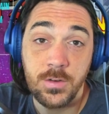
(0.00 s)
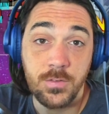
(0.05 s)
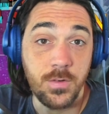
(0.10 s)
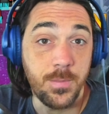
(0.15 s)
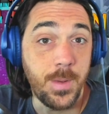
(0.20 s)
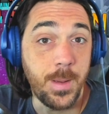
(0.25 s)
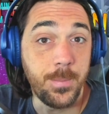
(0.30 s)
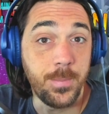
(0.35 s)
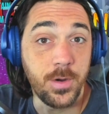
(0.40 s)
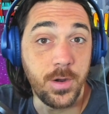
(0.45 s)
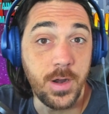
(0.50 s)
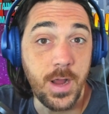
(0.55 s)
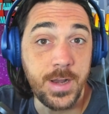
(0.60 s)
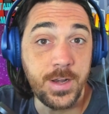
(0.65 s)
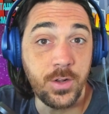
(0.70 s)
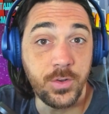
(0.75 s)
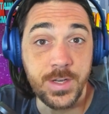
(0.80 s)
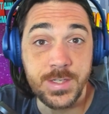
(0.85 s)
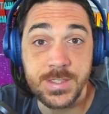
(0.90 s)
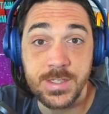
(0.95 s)
Remember, I
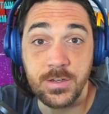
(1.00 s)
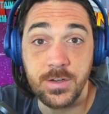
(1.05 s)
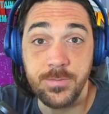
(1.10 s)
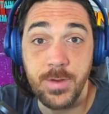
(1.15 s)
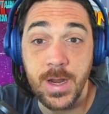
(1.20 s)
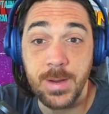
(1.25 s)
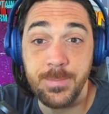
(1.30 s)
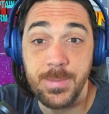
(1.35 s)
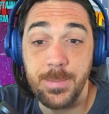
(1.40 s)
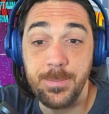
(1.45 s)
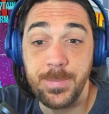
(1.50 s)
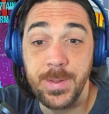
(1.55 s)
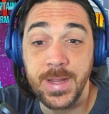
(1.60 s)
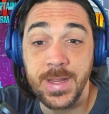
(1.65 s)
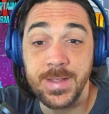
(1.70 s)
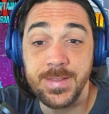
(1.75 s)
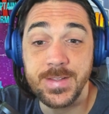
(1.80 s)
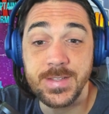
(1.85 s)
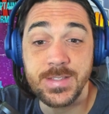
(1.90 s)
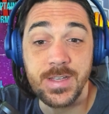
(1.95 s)
don't necessarily recommend
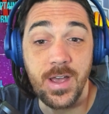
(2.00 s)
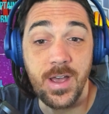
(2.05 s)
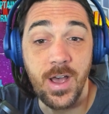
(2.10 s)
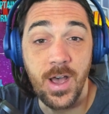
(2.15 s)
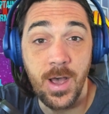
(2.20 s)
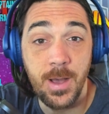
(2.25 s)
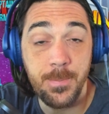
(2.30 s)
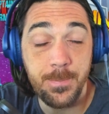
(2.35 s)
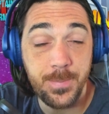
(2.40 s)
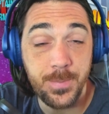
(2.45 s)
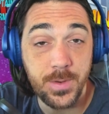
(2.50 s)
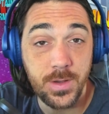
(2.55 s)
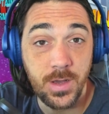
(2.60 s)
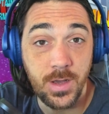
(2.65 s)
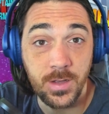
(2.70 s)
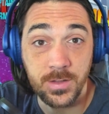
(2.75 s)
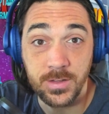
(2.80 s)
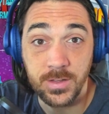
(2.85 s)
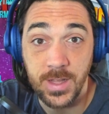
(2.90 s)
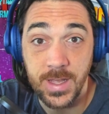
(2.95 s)
picking this up
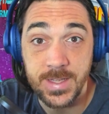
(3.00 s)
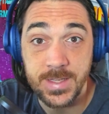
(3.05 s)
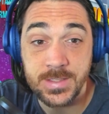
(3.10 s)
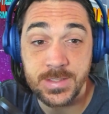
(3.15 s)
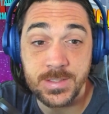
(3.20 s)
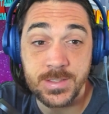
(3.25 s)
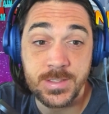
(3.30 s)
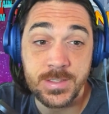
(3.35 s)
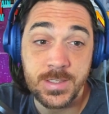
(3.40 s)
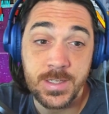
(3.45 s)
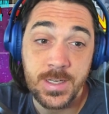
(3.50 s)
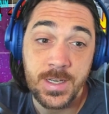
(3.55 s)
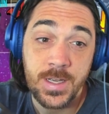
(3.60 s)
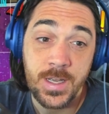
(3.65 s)
unless